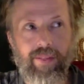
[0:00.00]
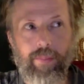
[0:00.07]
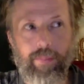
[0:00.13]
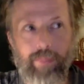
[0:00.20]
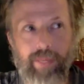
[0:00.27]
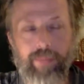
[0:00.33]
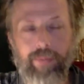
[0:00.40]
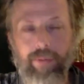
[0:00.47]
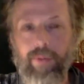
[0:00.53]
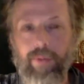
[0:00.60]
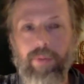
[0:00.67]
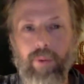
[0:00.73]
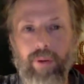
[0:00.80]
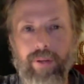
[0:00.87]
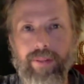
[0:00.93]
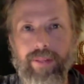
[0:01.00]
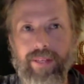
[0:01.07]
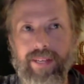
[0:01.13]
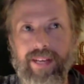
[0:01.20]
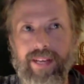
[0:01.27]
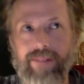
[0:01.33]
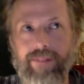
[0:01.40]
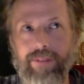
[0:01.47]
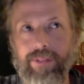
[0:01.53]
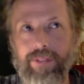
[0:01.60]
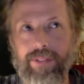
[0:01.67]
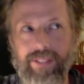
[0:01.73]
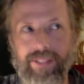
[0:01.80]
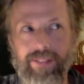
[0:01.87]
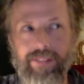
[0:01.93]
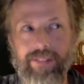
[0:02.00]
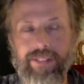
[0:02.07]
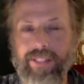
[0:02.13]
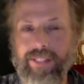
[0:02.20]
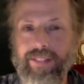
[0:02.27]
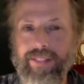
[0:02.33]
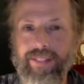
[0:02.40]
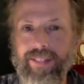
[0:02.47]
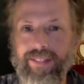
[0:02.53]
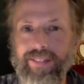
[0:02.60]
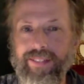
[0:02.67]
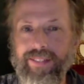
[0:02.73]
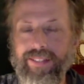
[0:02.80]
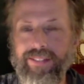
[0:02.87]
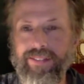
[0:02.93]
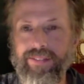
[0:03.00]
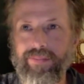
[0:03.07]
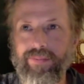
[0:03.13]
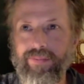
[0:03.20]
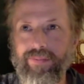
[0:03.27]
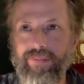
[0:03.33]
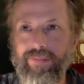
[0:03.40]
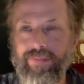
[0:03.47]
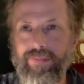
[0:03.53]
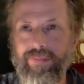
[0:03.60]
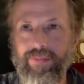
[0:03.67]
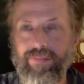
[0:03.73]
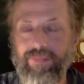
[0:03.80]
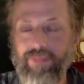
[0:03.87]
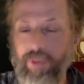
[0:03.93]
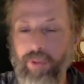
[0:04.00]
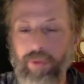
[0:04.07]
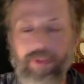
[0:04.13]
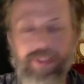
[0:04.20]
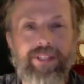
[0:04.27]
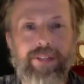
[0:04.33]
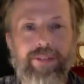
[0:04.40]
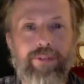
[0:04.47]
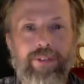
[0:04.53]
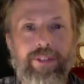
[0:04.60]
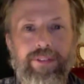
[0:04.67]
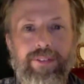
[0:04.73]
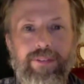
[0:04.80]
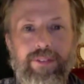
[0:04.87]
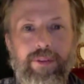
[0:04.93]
the people who work there have a skill set that is totally different